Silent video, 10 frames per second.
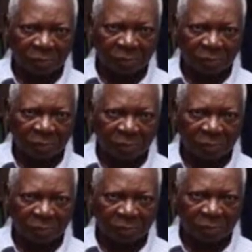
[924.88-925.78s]

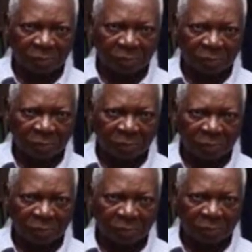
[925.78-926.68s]

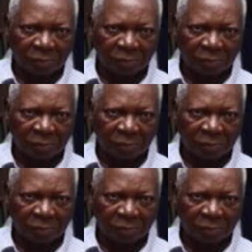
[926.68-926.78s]
No one is speaking in this clip.